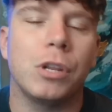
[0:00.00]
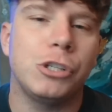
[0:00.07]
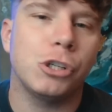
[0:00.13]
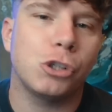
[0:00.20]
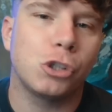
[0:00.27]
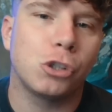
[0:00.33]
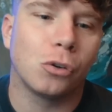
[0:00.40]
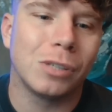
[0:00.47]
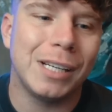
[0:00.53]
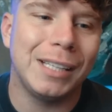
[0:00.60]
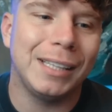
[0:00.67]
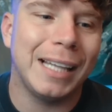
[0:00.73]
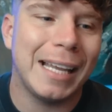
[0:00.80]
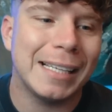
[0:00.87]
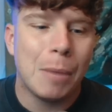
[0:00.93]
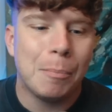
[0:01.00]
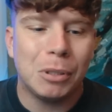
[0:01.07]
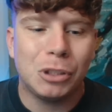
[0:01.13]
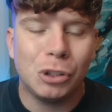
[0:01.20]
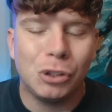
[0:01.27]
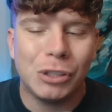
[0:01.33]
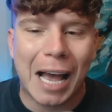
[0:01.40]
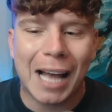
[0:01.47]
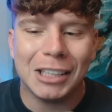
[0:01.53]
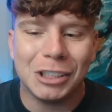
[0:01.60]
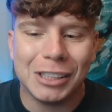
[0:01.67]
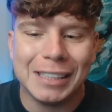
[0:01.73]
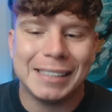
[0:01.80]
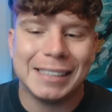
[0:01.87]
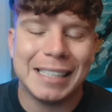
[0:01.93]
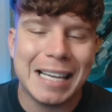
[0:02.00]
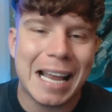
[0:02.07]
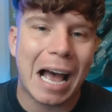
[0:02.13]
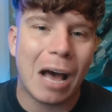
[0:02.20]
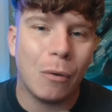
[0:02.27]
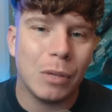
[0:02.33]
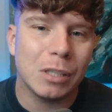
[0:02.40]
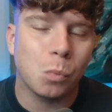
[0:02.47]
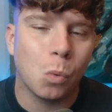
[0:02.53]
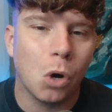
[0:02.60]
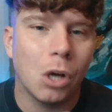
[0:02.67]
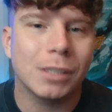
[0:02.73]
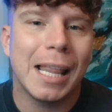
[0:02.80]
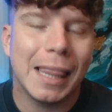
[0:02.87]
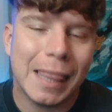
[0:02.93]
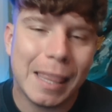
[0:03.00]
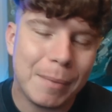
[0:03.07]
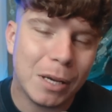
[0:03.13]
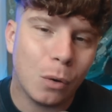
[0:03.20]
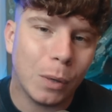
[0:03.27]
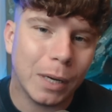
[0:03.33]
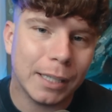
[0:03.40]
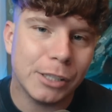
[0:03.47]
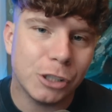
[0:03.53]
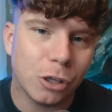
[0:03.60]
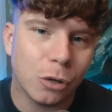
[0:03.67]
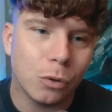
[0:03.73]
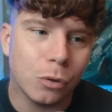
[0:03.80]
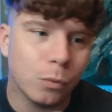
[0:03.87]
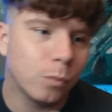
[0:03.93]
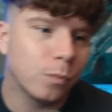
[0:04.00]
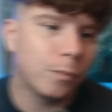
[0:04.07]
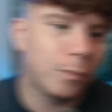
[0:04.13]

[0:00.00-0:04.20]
just shortening links, but to actually see how this works, let me quickly show you. Now you